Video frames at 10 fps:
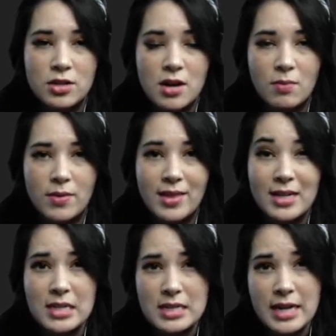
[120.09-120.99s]
and when that
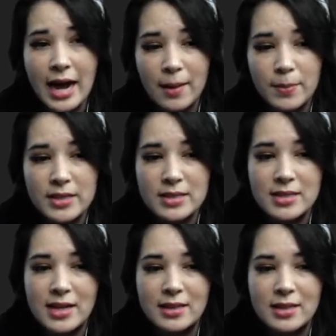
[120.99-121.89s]
didn't happen,
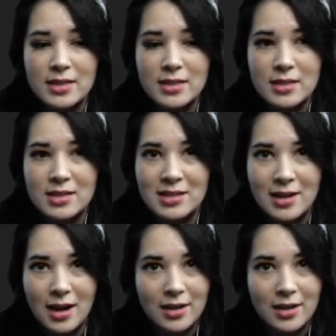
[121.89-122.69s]
said, this is not a